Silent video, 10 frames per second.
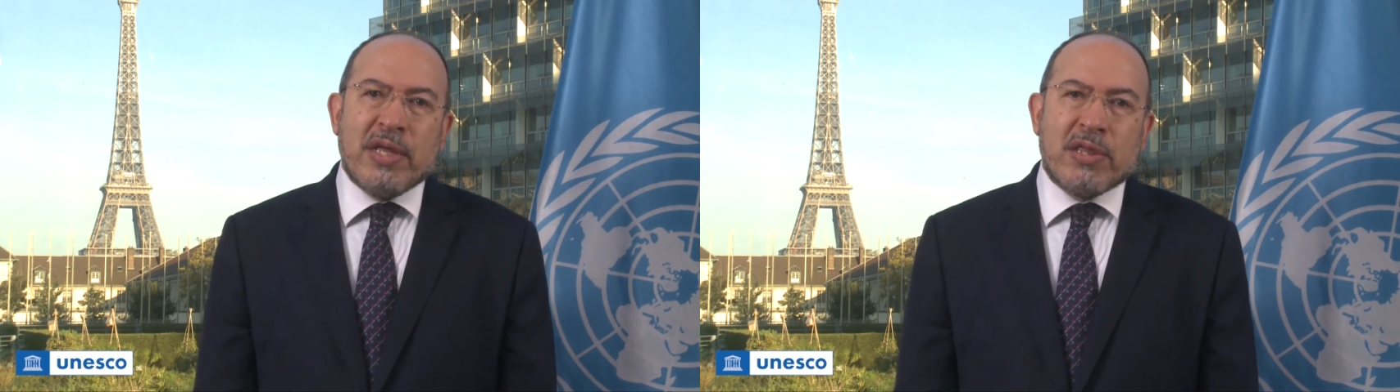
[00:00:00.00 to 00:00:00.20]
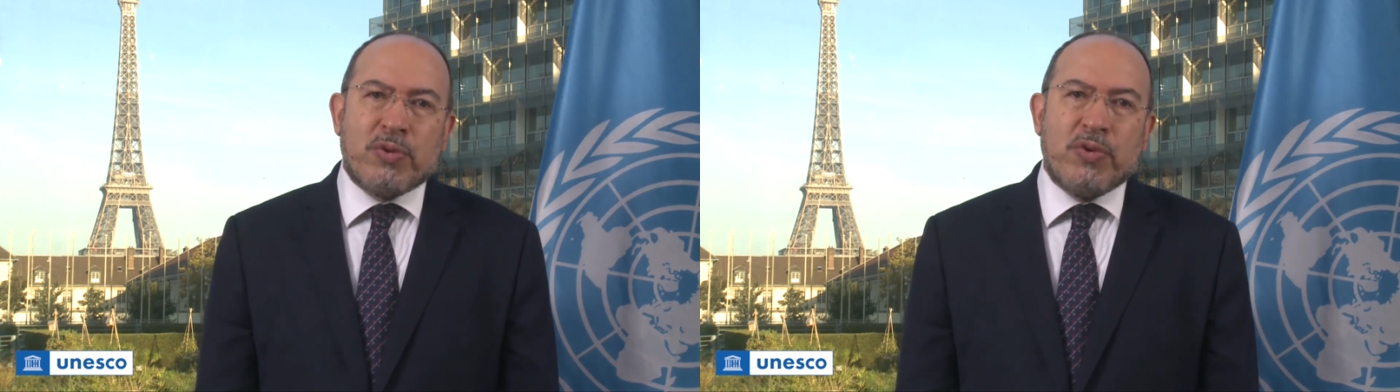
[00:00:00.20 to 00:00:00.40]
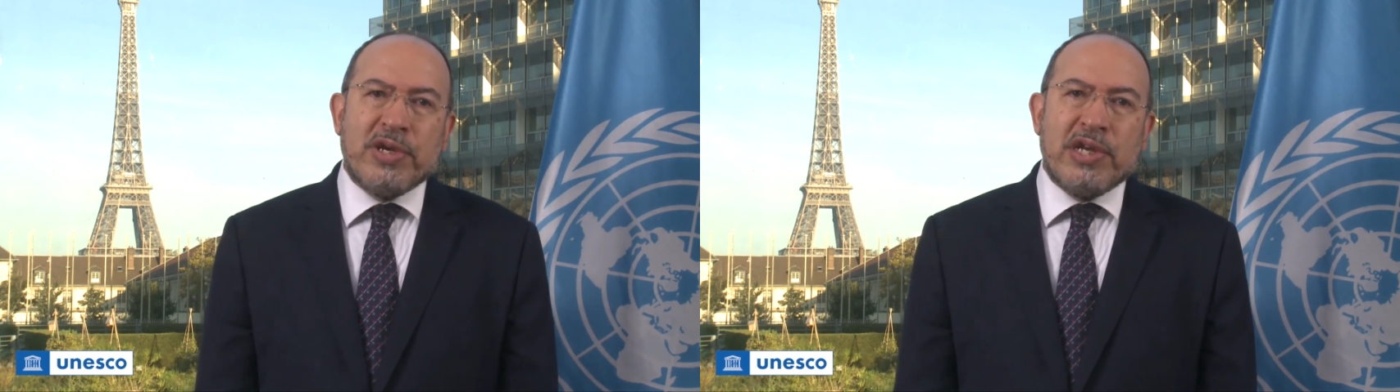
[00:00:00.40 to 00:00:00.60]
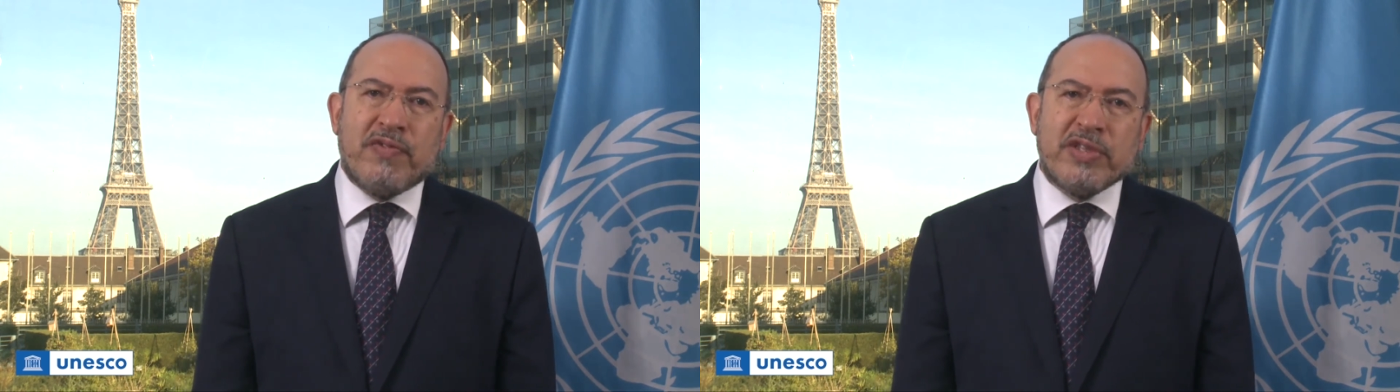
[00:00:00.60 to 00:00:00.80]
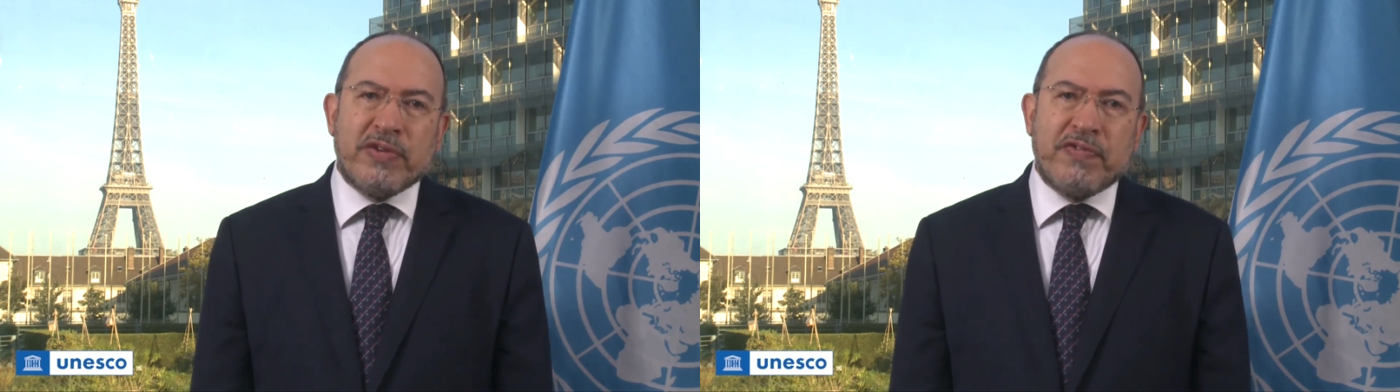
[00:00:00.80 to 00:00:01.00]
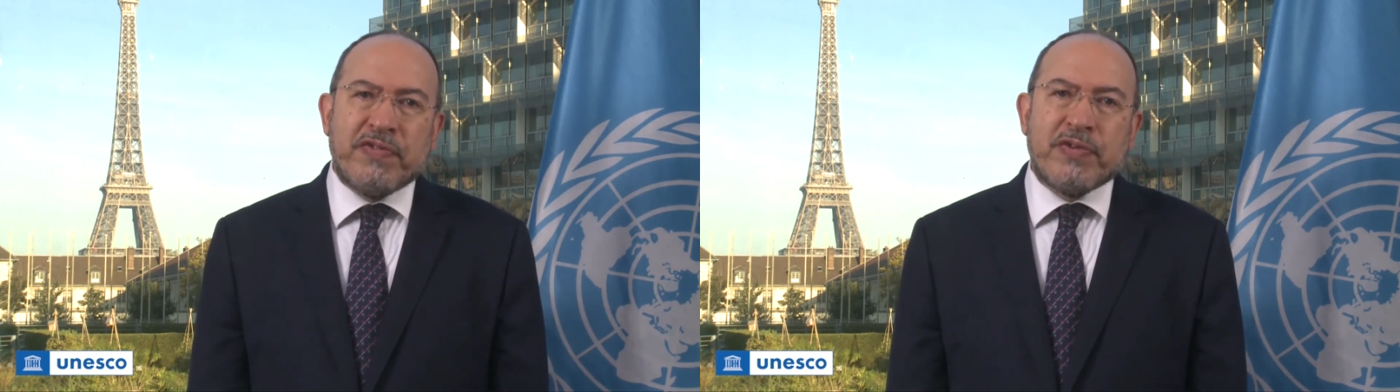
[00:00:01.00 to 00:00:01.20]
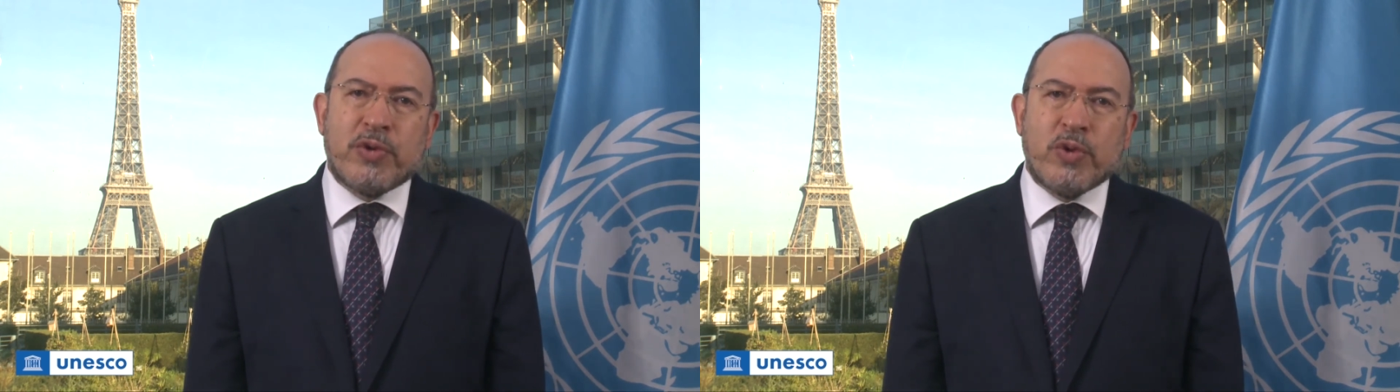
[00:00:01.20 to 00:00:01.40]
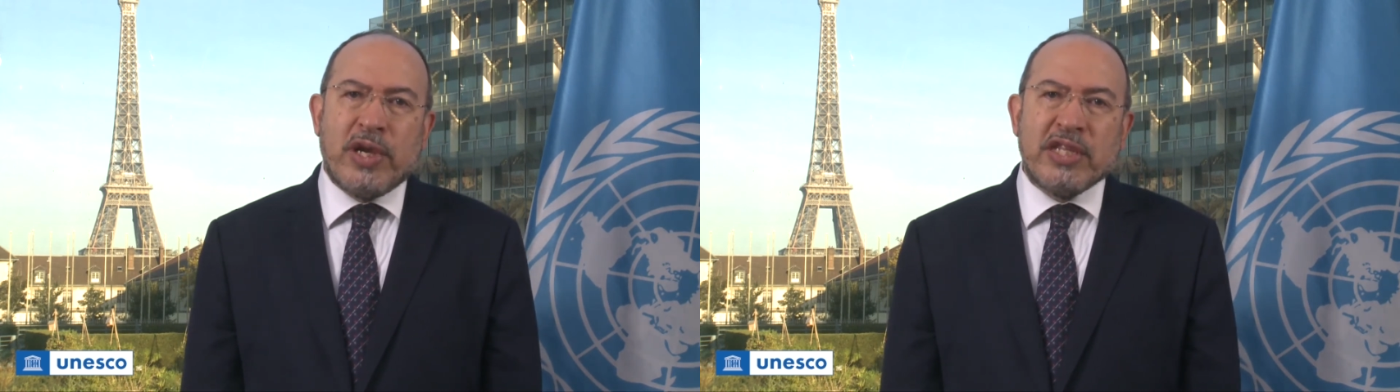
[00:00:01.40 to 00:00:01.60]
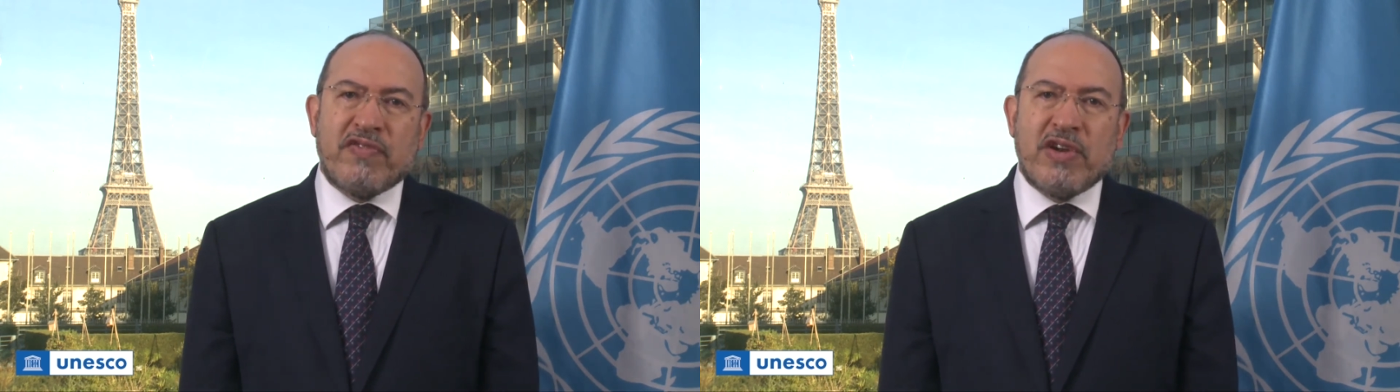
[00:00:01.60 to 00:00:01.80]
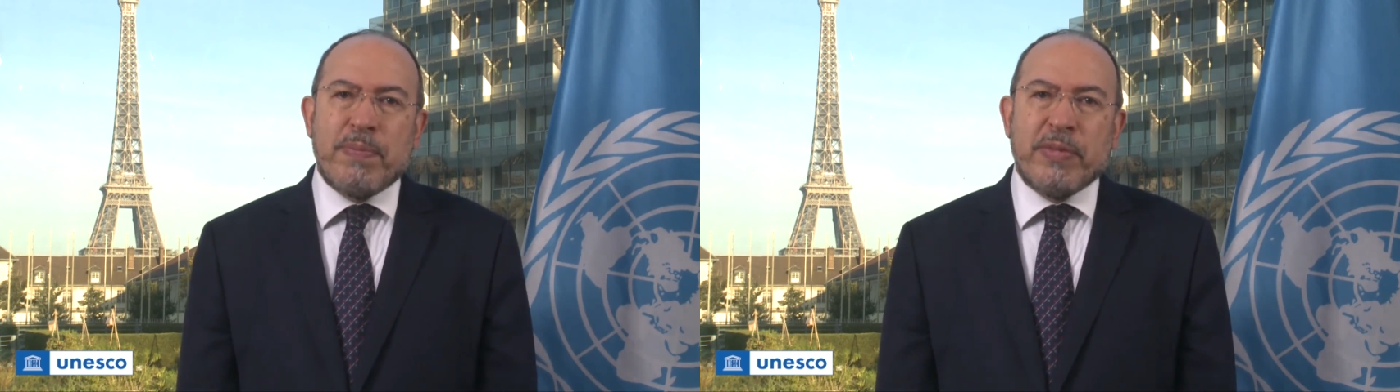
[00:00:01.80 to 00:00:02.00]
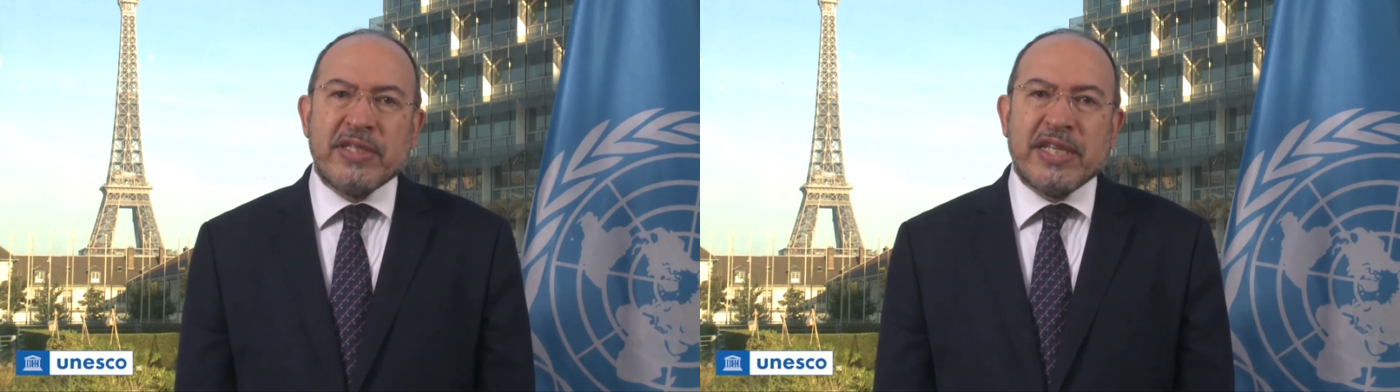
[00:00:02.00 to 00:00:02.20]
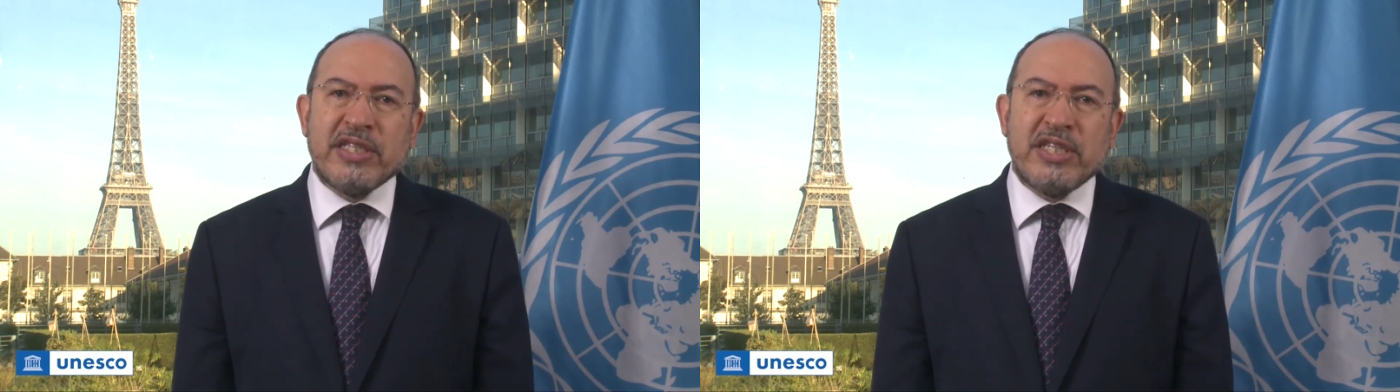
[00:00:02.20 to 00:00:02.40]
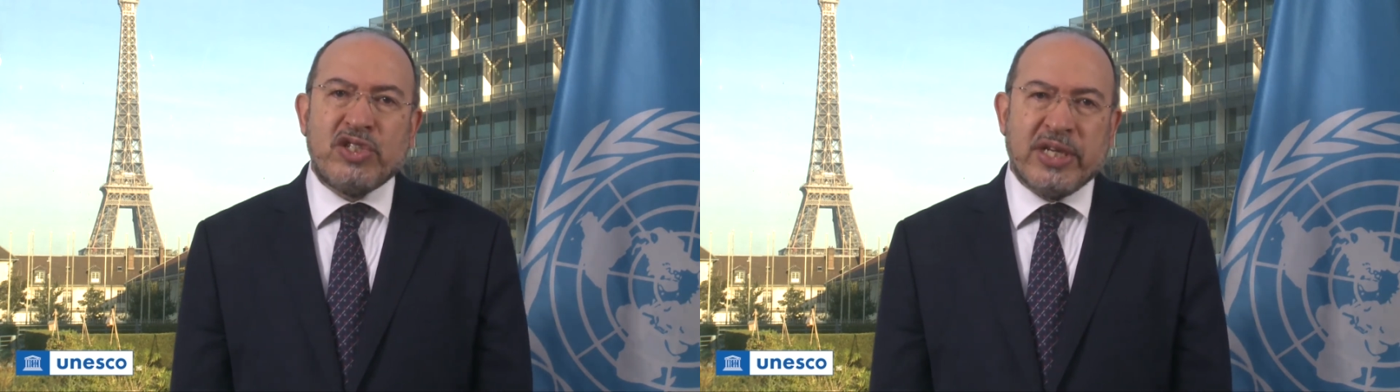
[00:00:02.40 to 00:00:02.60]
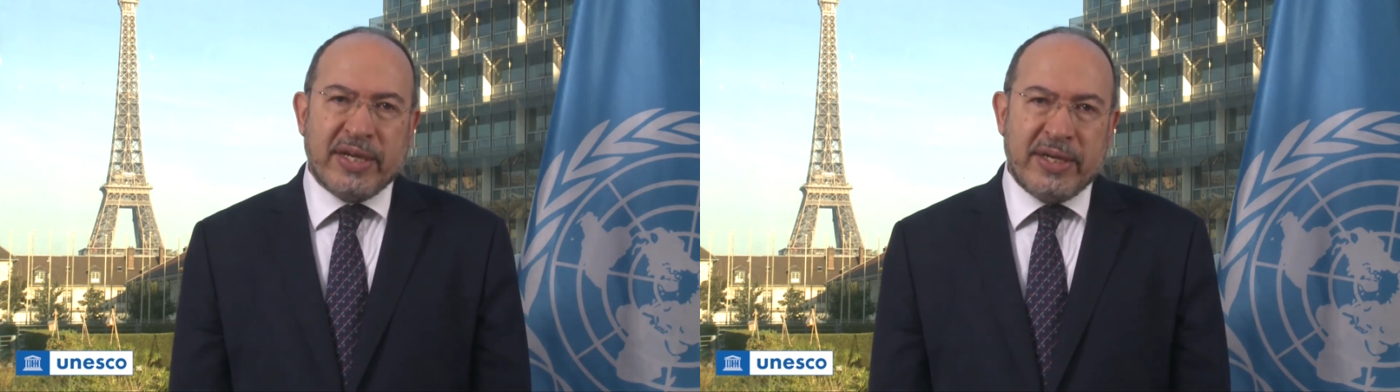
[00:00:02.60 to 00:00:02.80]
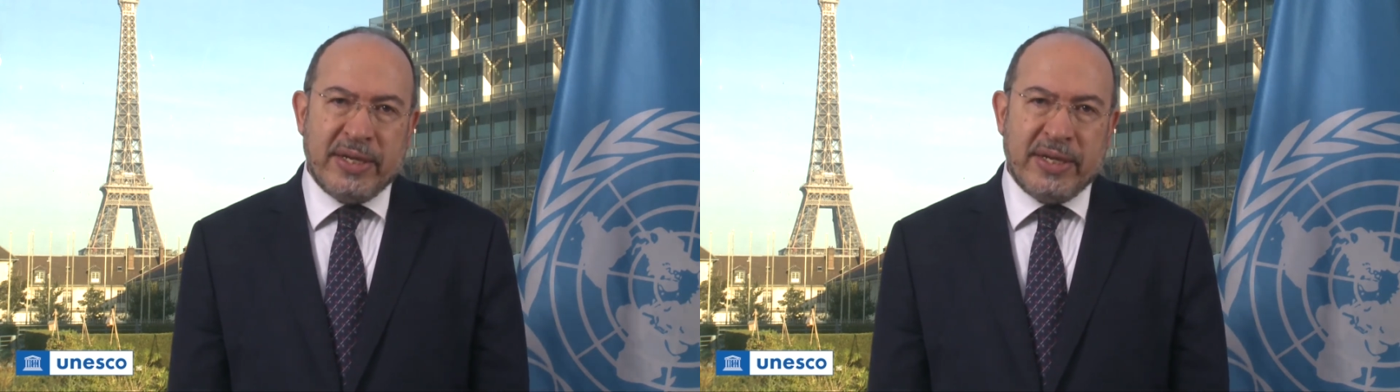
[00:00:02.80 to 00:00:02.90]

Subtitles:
through innovative curricular development and teaching.